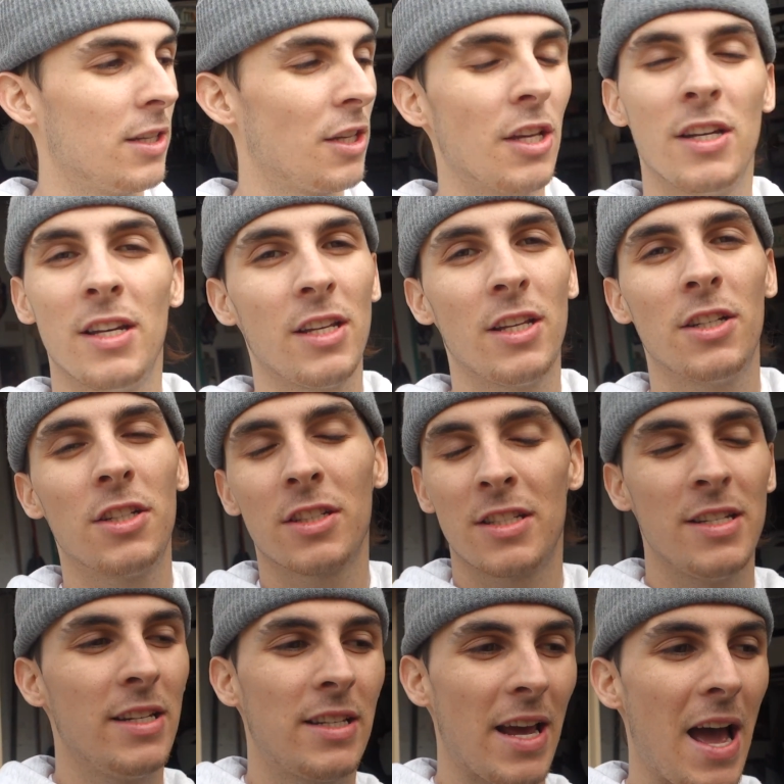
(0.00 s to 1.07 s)
you just
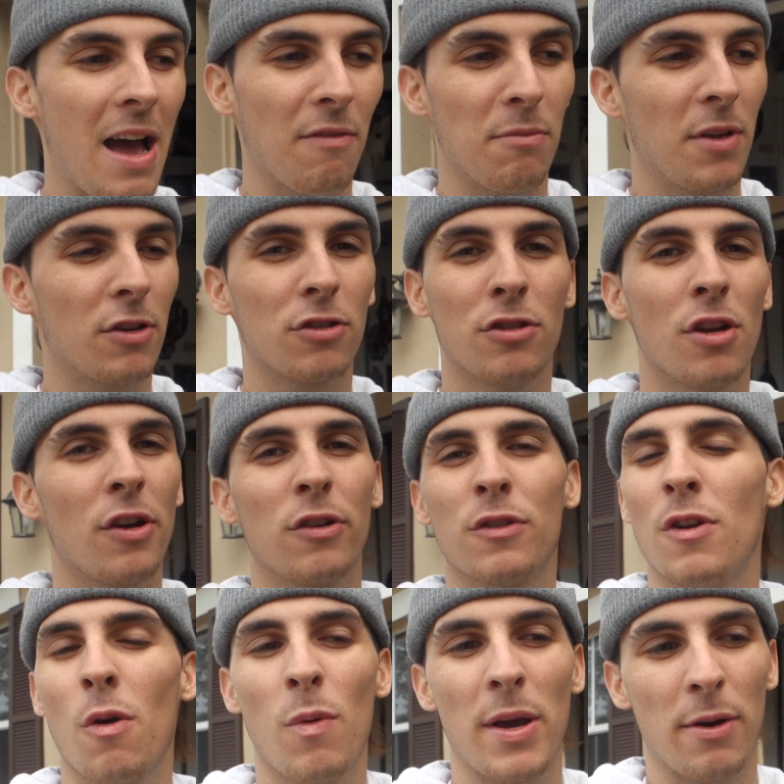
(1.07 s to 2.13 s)
need to have them. There's
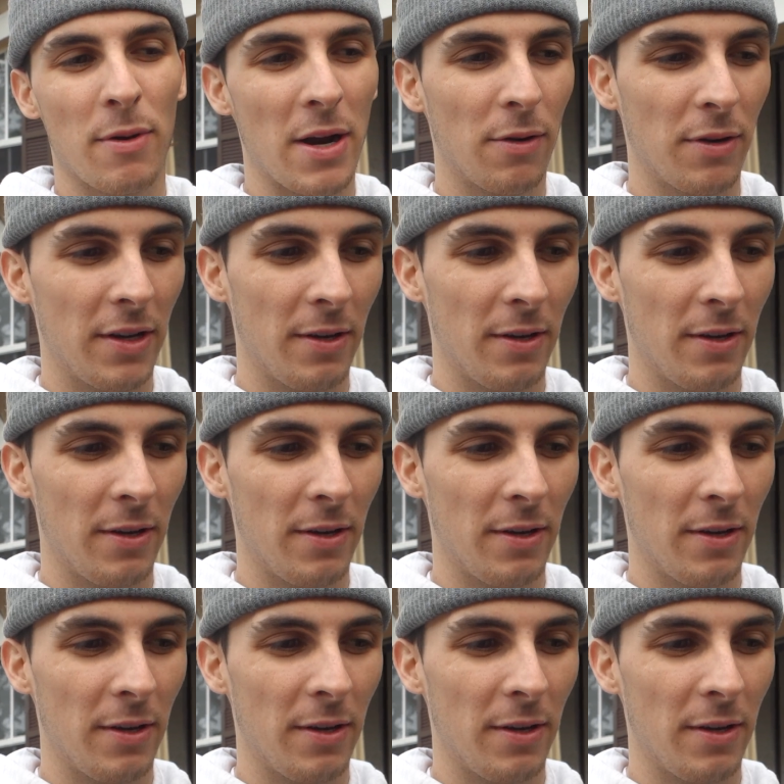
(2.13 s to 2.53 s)
no way around